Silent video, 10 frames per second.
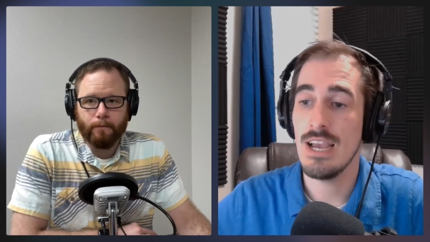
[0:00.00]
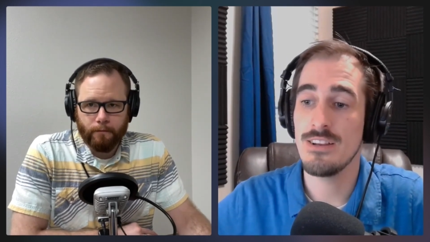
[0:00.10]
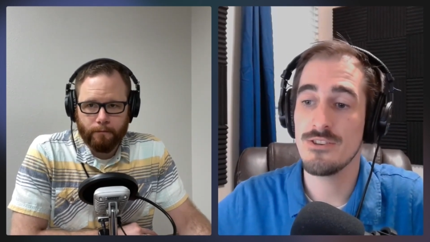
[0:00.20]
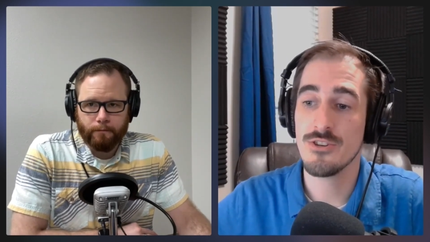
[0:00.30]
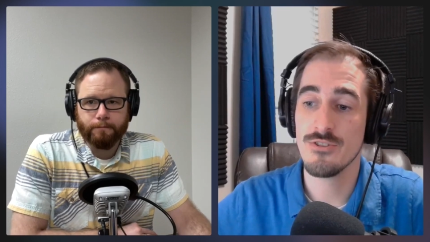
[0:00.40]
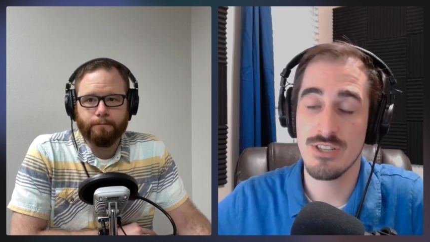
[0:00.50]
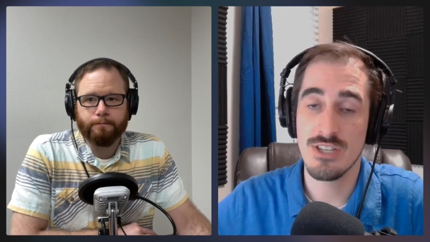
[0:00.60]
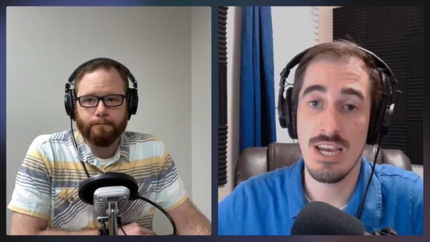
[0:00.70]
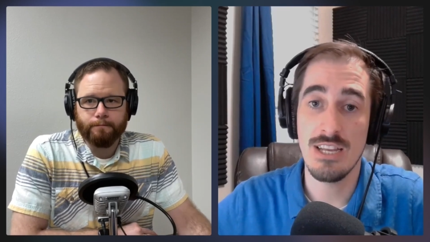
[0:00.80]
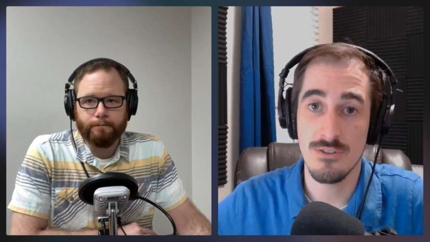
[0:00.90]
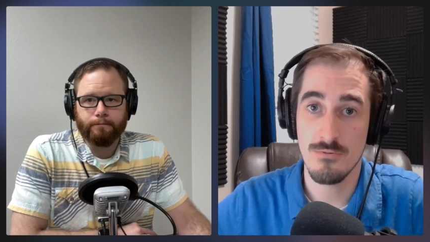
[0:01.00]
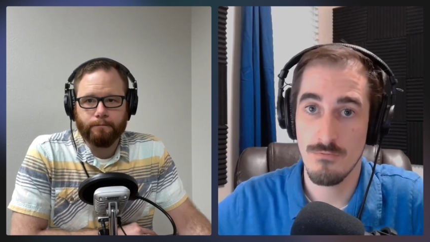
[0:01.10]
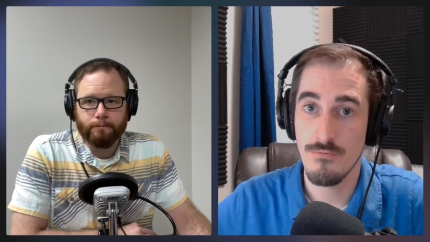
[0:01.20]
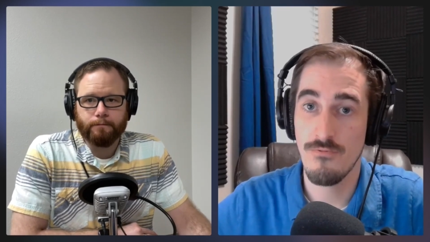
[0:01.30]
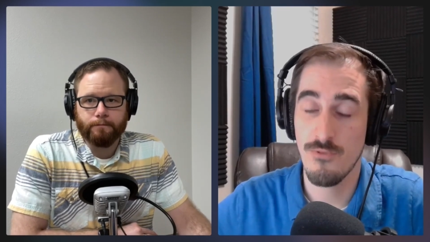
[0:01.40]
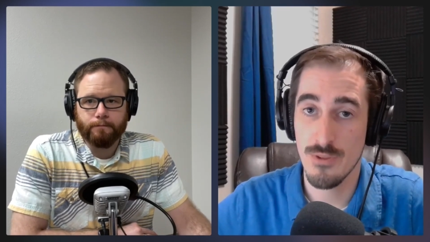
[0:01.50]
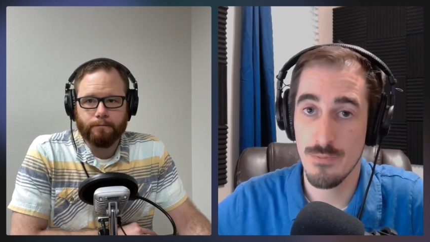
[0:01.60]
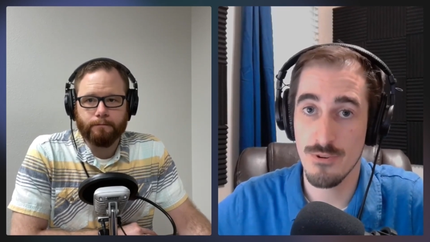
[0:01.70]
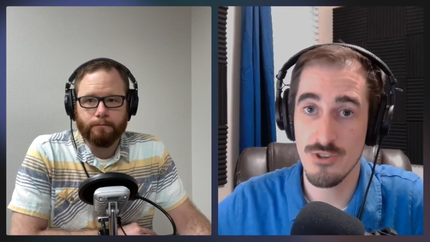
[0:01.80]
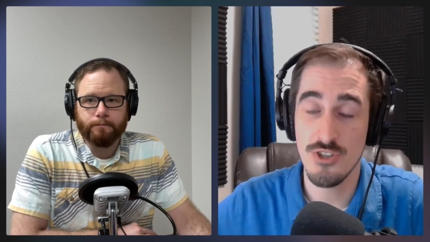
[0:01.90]
Speaker 1: and is your intent for the
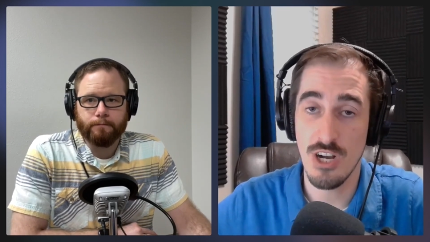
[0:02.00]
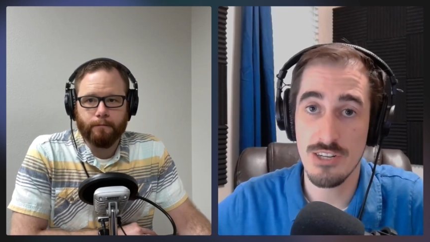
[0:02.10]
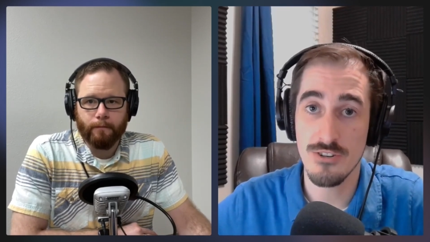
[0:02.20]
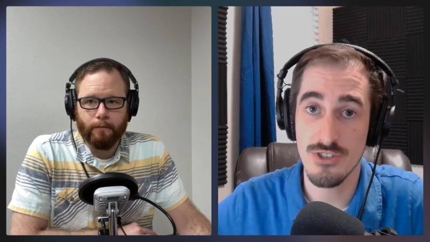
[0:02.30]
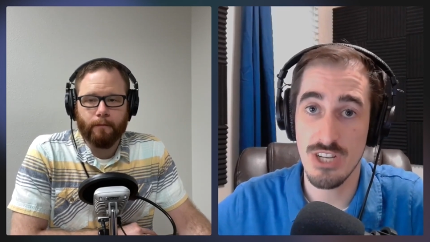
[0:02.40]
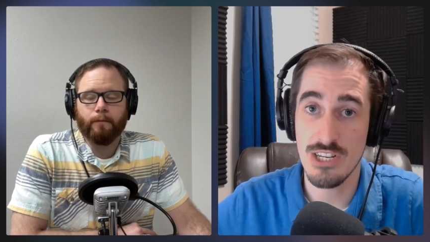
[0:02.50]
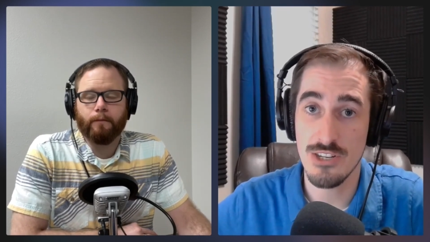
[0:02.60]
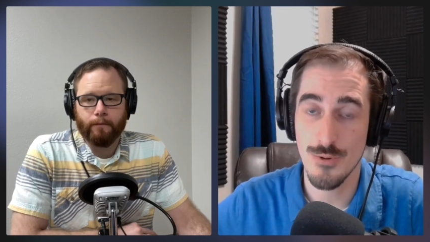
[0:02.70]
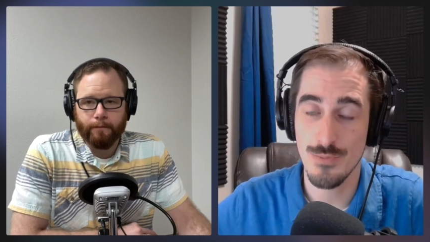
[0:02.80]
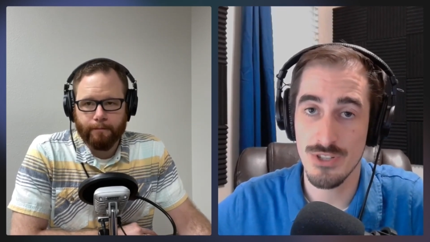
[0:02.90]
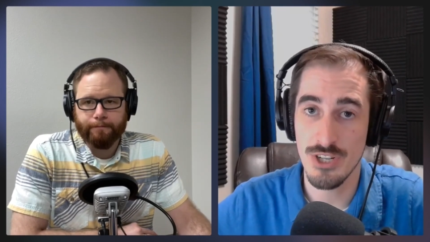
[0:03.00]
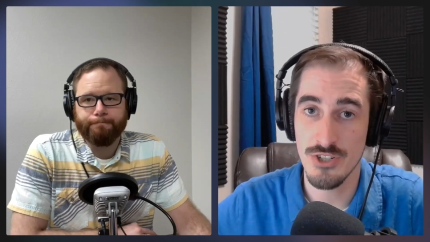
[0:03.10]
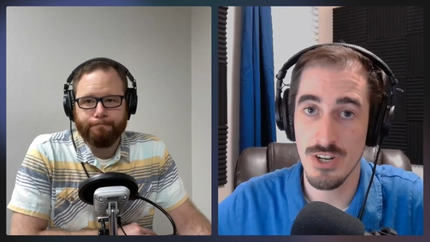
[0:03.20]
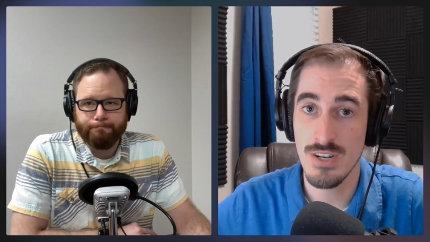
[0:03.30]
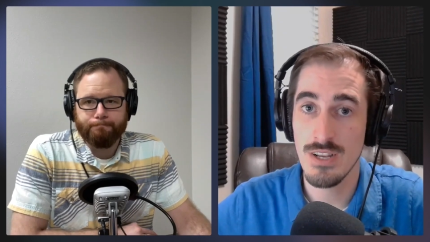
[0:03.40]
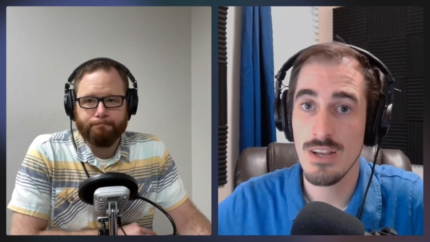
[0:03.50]
person to understand your position?